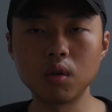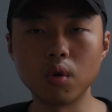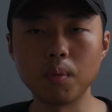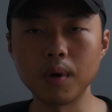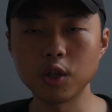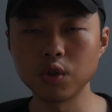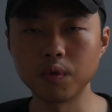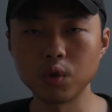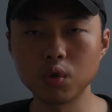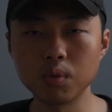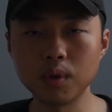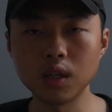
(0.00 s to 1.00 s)
or bunch of
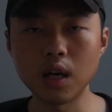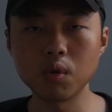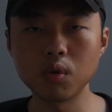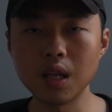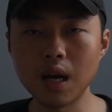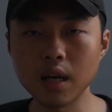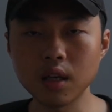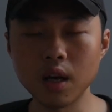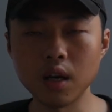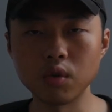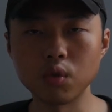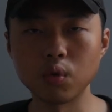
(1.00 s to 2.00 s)
YouTuber that you like
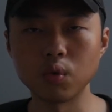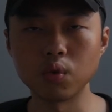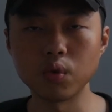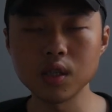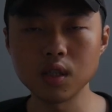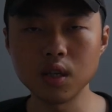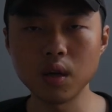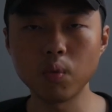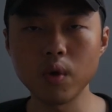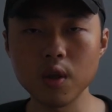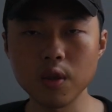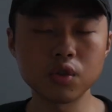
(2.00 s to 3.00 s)
and you resonate
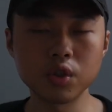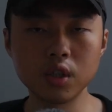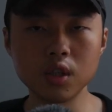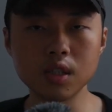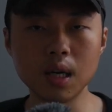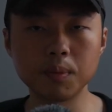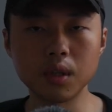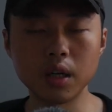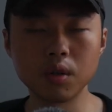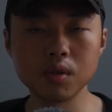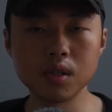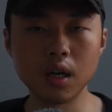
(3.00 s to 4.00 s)
with, turn the
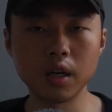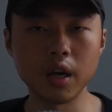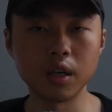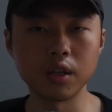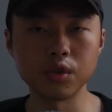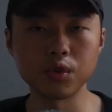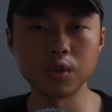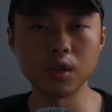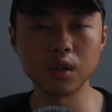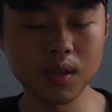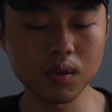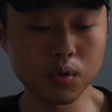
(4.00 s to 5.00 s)
subtitles on and enjoy.
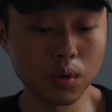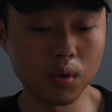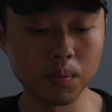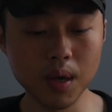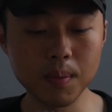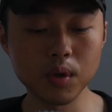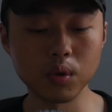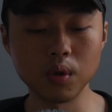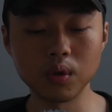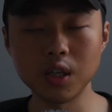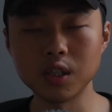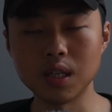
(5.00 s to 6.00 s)
Or maybe you
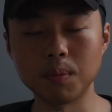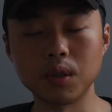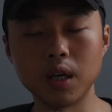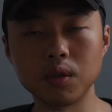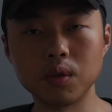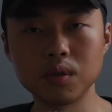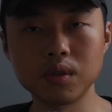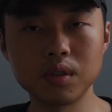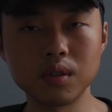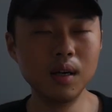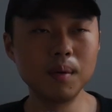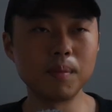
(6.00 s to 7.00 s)
don't need subtitles.
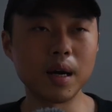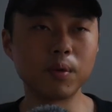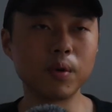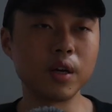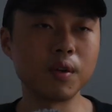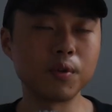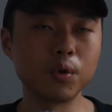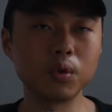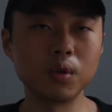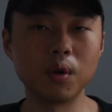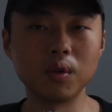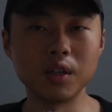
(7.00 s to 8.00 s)
By the way, if you
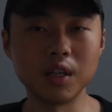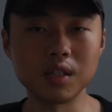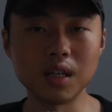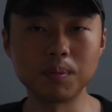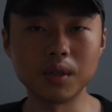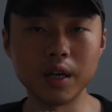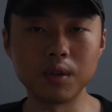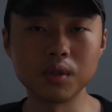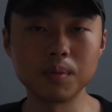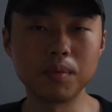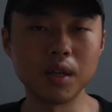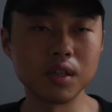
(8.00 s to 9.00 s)
don't need subtitles,
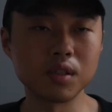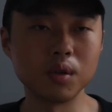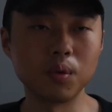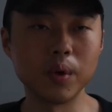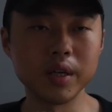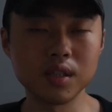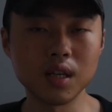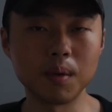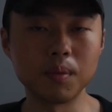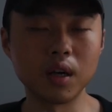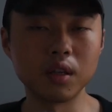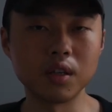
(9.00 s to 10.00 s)
please don't waste
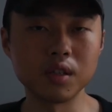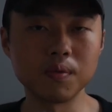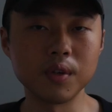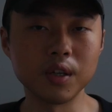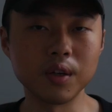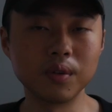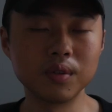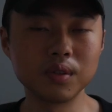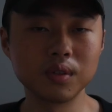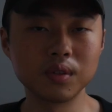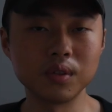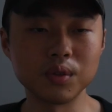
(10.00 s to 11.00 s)
time on this video.
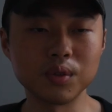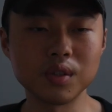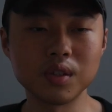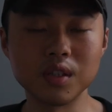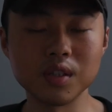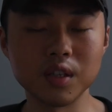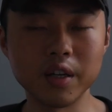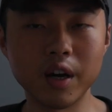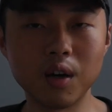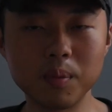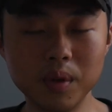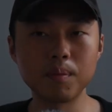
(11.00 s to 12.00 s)
It just doesn't
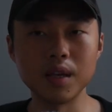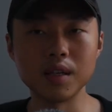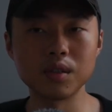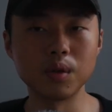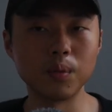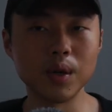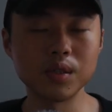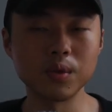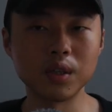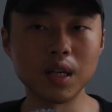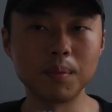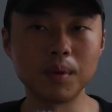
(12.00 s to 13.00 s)
help. Please don't waste
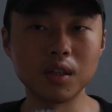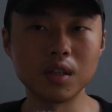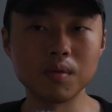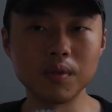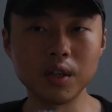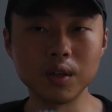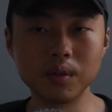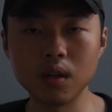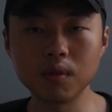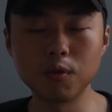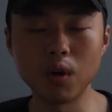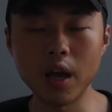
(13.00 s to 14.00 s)
your time on this video.
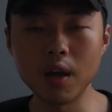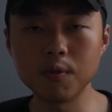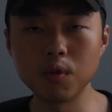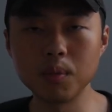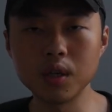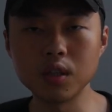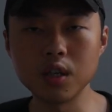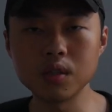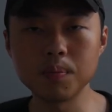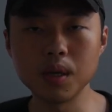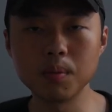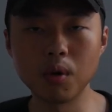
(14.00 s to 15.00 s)
For and for me, these
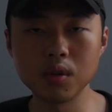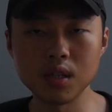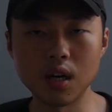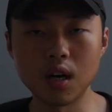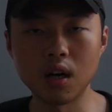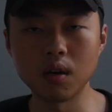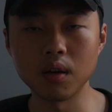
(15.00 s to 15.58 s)
people are